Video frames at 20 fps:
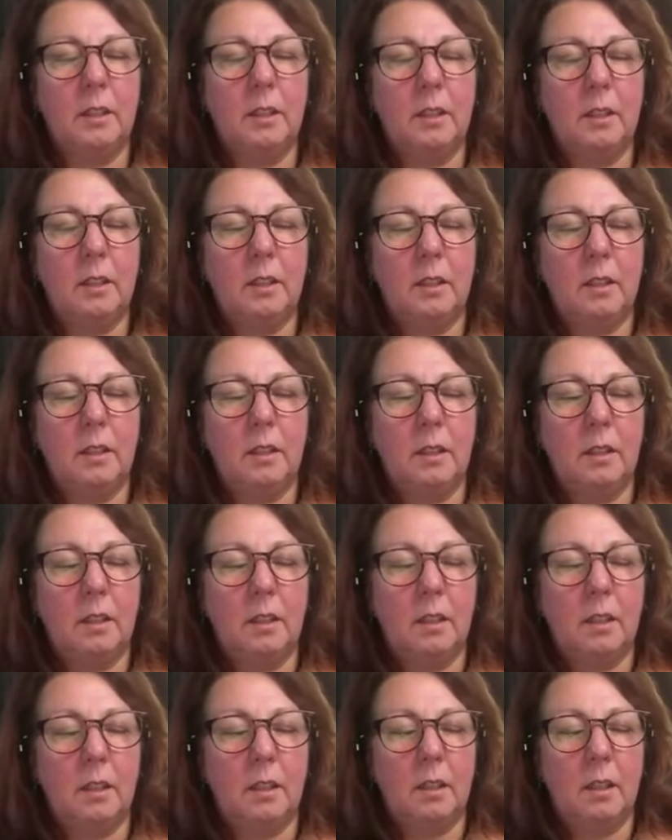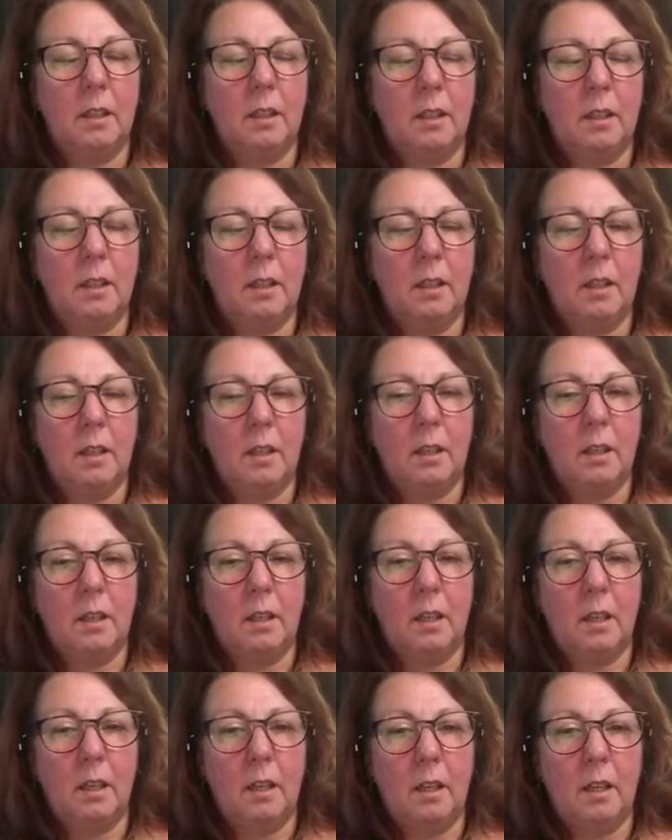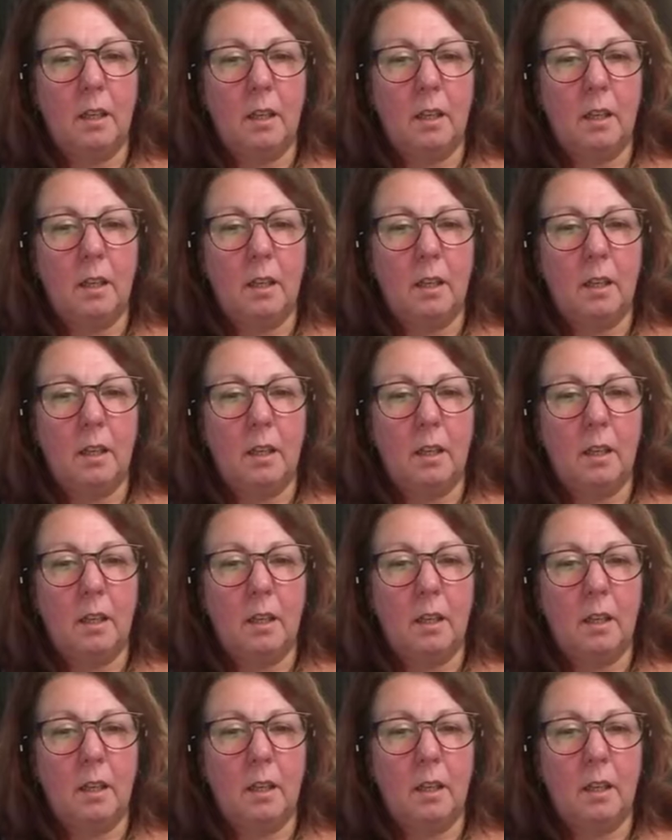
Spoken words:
(no one is talking)